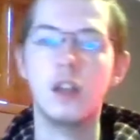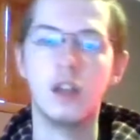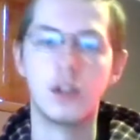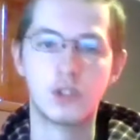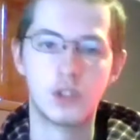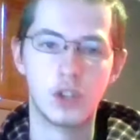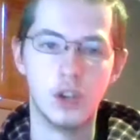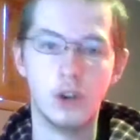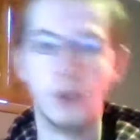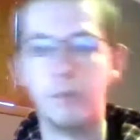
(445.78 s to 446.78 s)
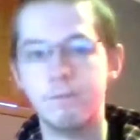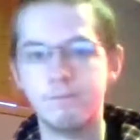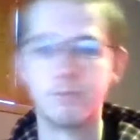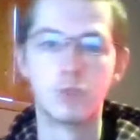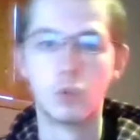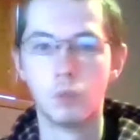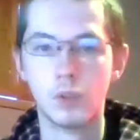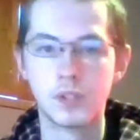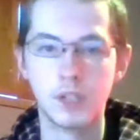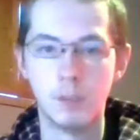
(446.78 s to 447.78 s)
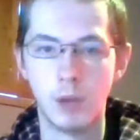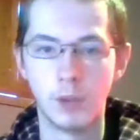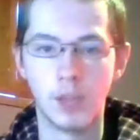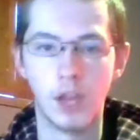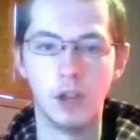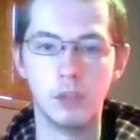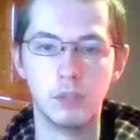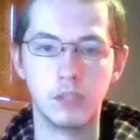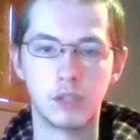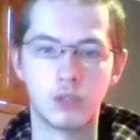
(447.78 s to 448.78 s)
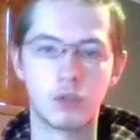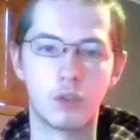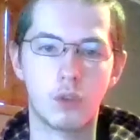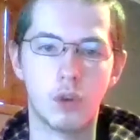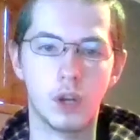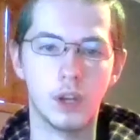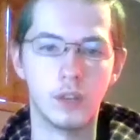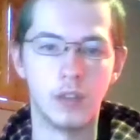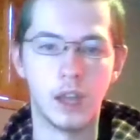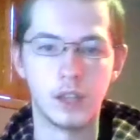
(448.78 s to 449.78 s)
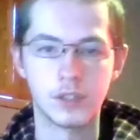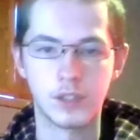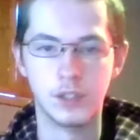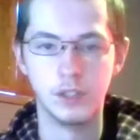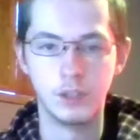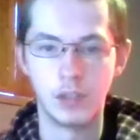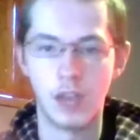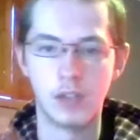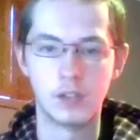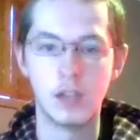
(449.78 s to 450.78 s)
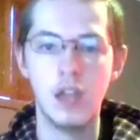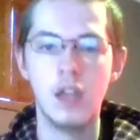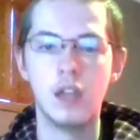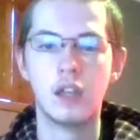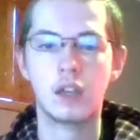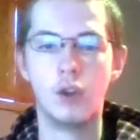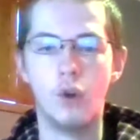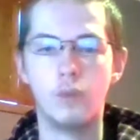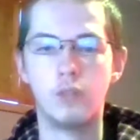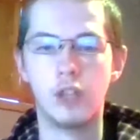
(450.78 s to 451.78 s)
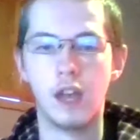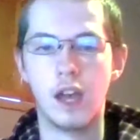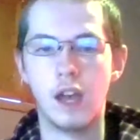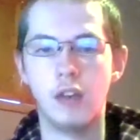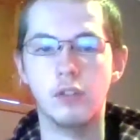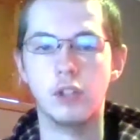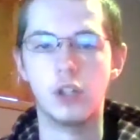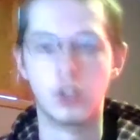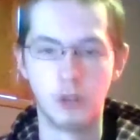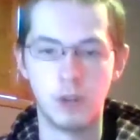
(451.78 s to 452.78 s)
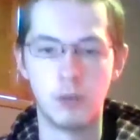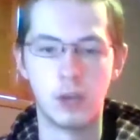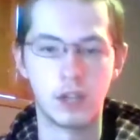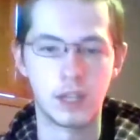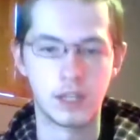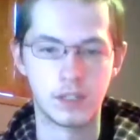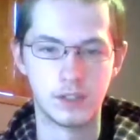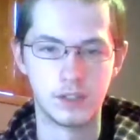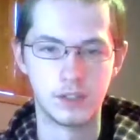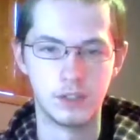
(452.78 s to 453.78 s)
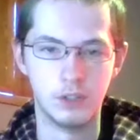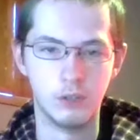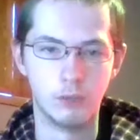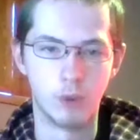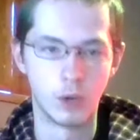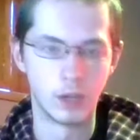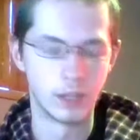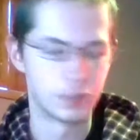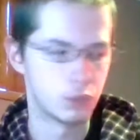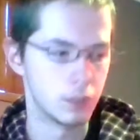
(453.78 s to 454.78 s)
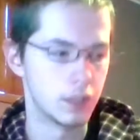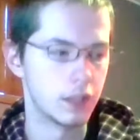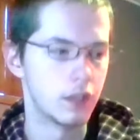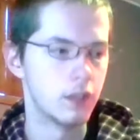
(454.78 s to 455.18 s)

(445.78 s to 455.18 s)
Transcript: So we'll see about that. I'll be in touch with Corey on that, so that you guys can hopefully have a great podcast to listen to for next week.